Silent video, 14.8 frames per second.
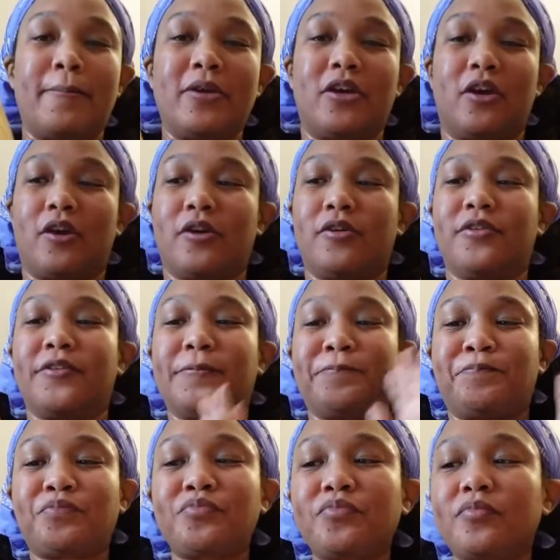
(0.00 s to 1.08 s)
because
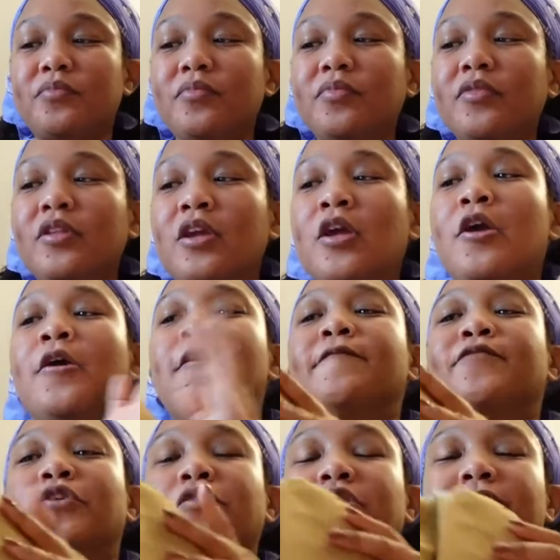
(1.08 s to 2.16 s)

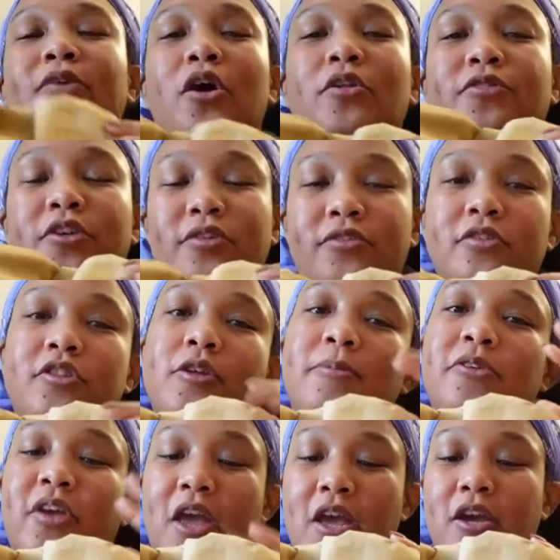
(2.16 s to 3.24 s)
first of all, this is the
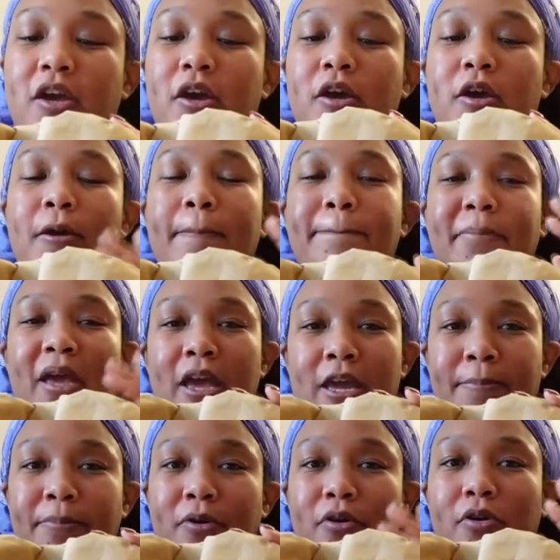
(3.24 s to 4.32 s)
Bottega
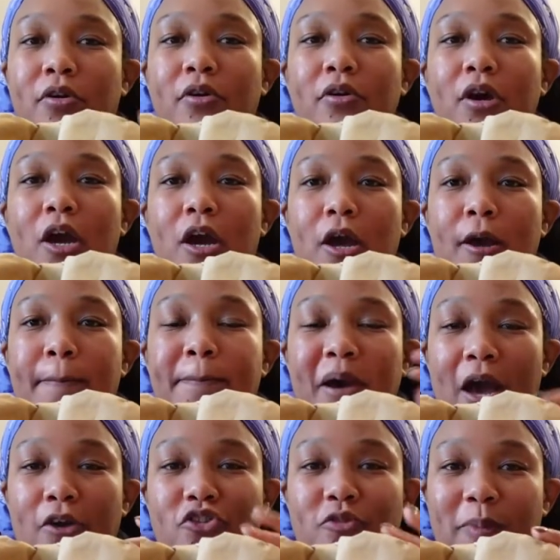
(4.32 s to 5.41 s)
paper uh,
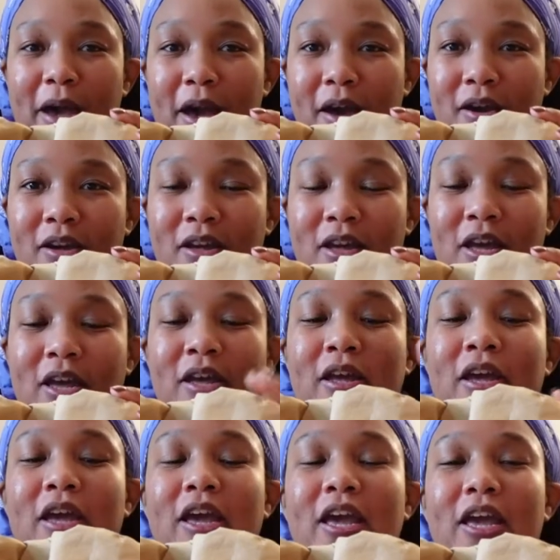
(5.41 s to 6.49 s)
pouch bag.
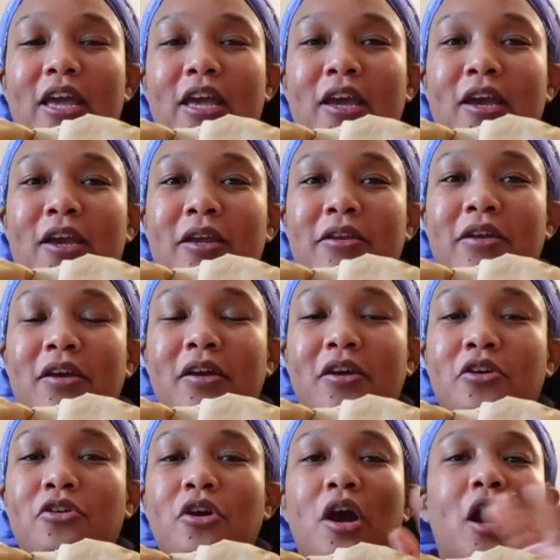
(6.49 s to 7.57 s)
And
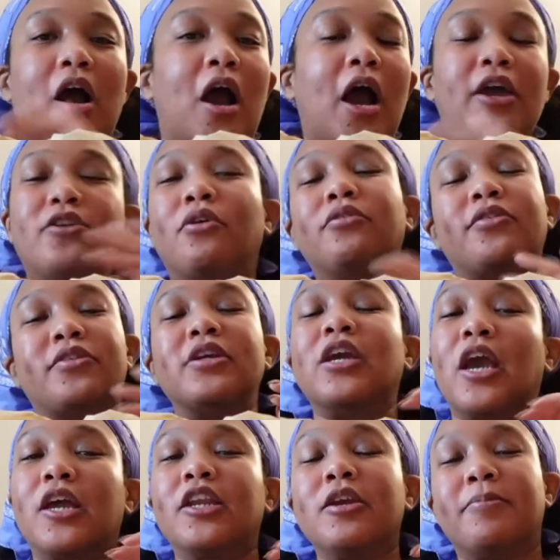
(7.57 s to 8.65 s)
I don't see
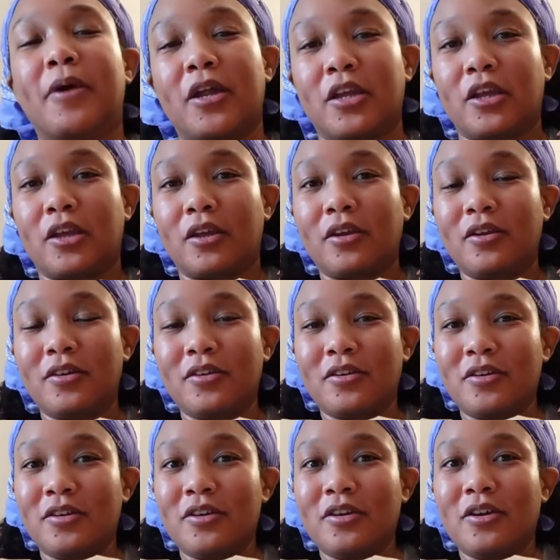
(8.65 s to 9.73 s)
anybody
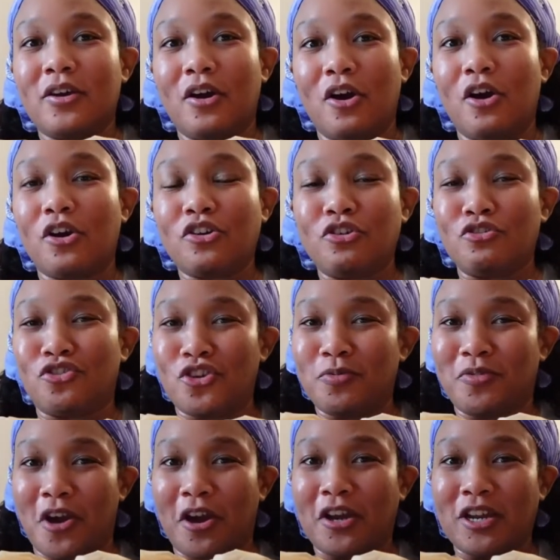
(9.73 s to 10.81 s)
on YouTube
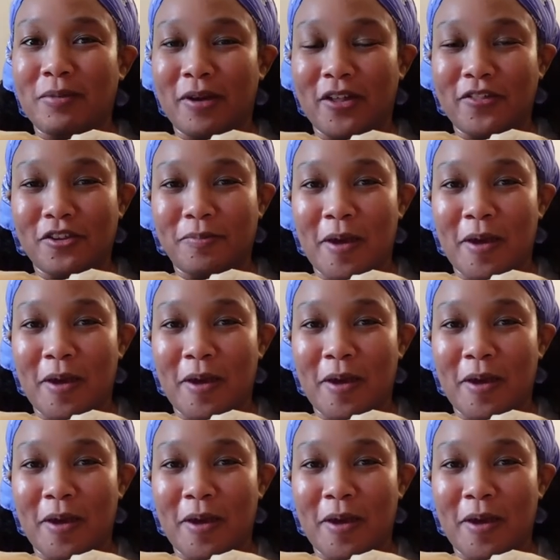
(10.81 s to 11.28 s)
talking about this